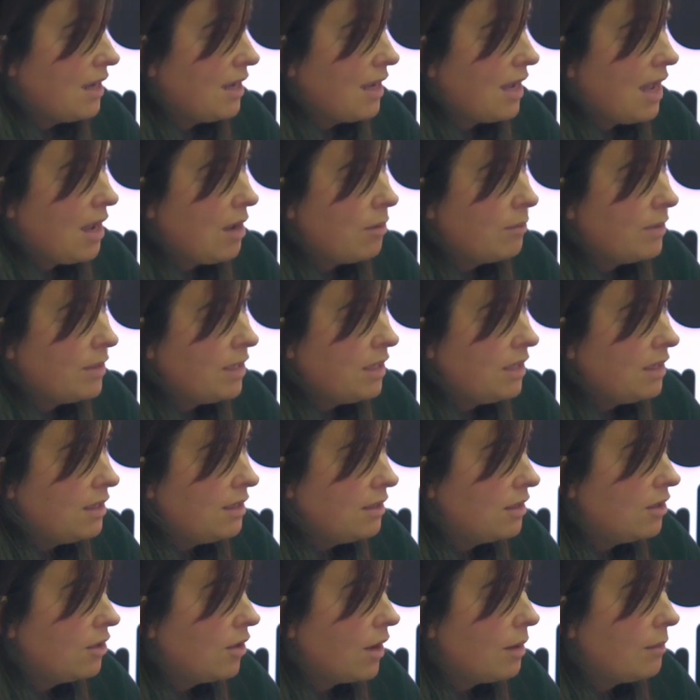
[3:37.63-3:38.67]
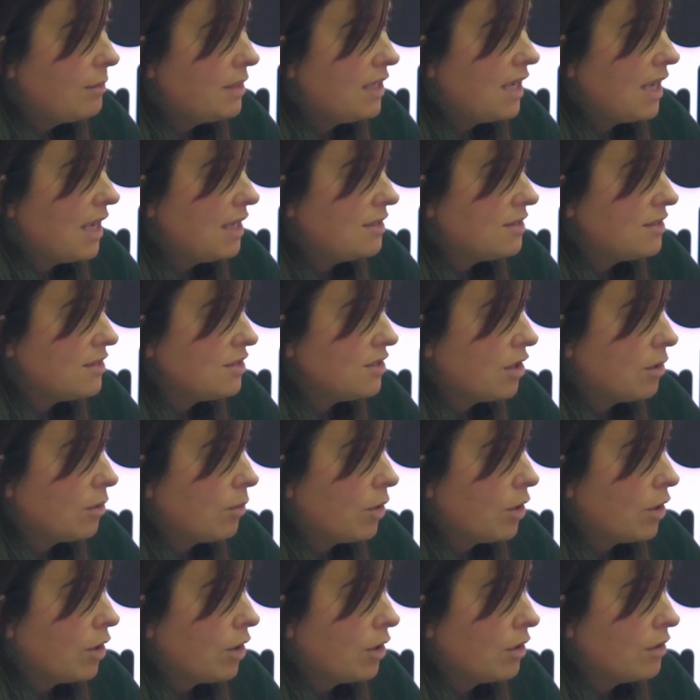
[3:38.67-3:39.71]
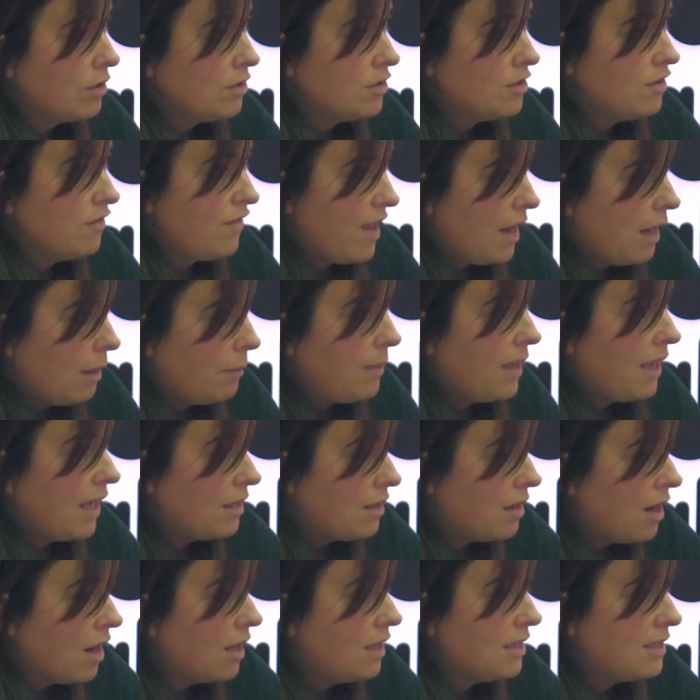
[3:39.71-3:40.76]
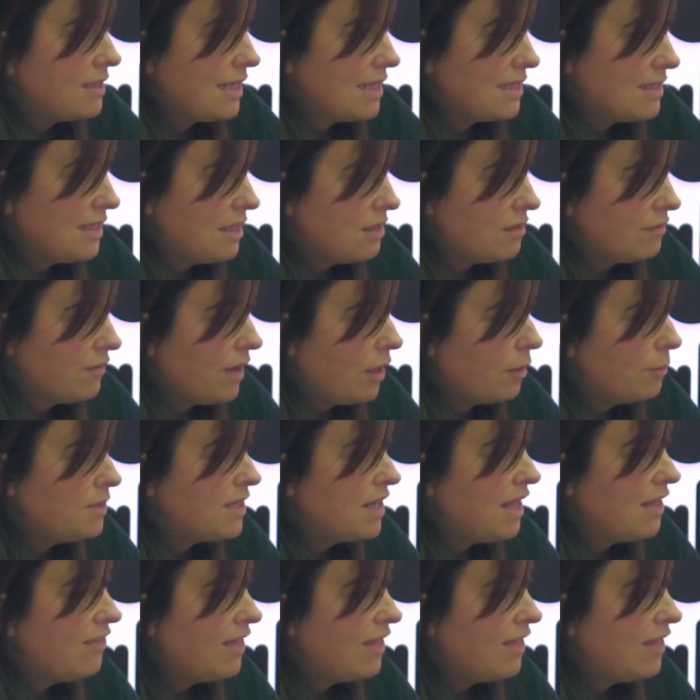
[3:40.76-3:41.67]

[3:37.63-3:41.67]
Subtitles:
how many cases there were developing in Ireland as they developed.